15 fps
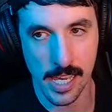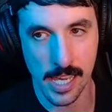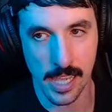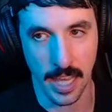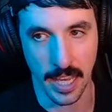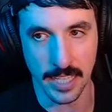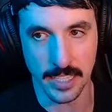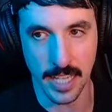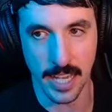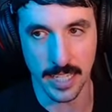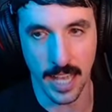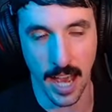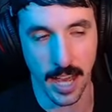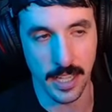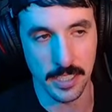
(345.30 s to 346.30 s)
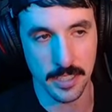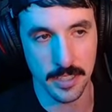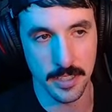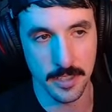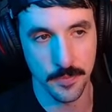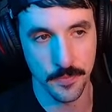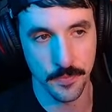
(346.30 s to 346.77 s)
Like I said, guys,
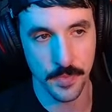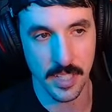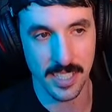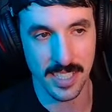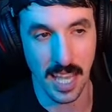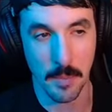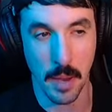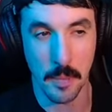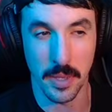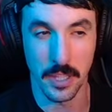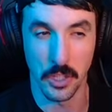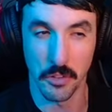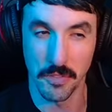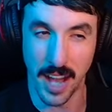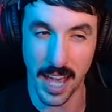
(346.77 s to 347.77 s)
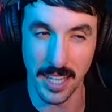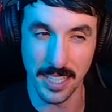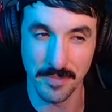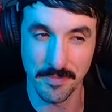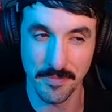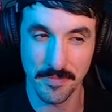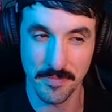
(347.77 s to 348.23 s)
this game might be a little violent,
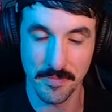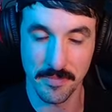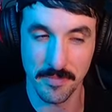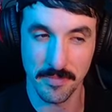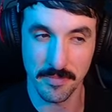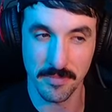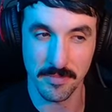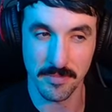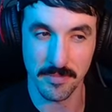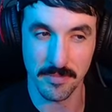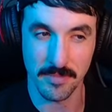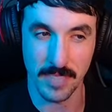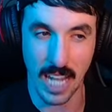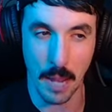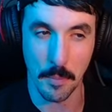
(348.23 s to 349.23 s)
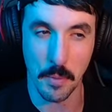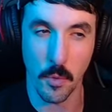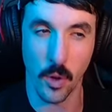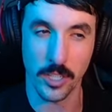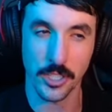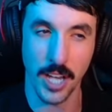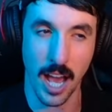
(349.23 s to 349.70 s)
and I'm gonna be
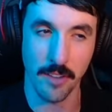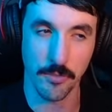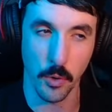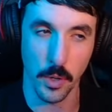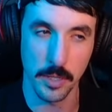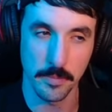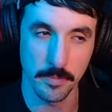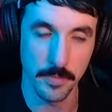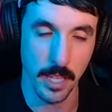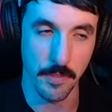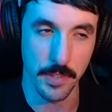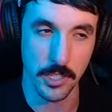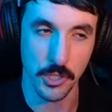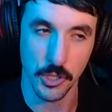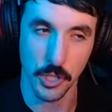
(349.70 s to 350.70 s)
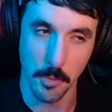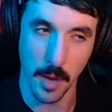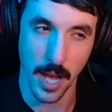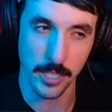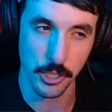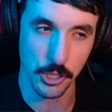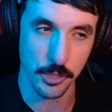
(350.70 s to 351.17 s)
watching out for it. If it's too
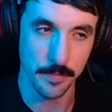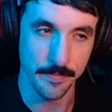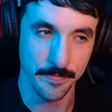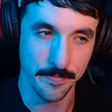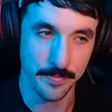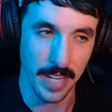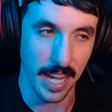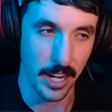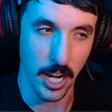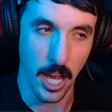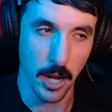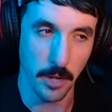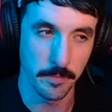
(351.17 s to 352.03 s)
much, I don't know.